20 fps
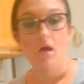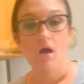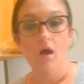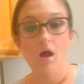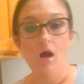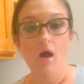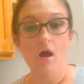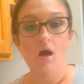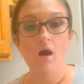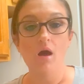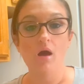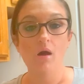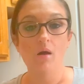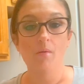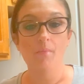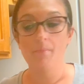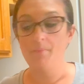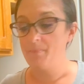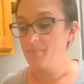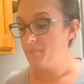
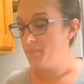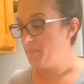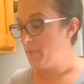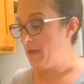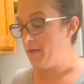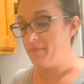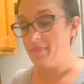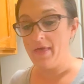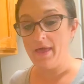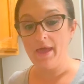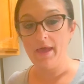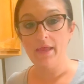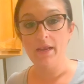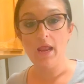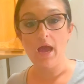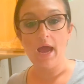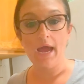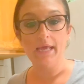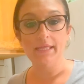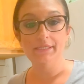Um, and then
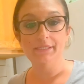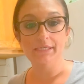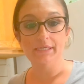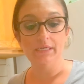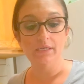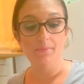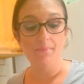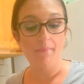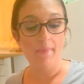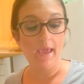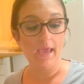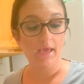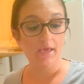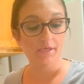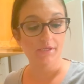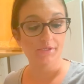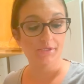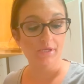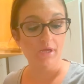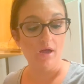I did make
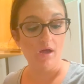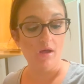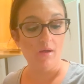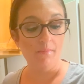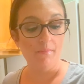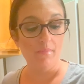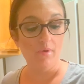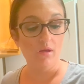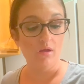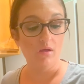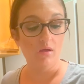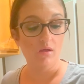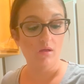some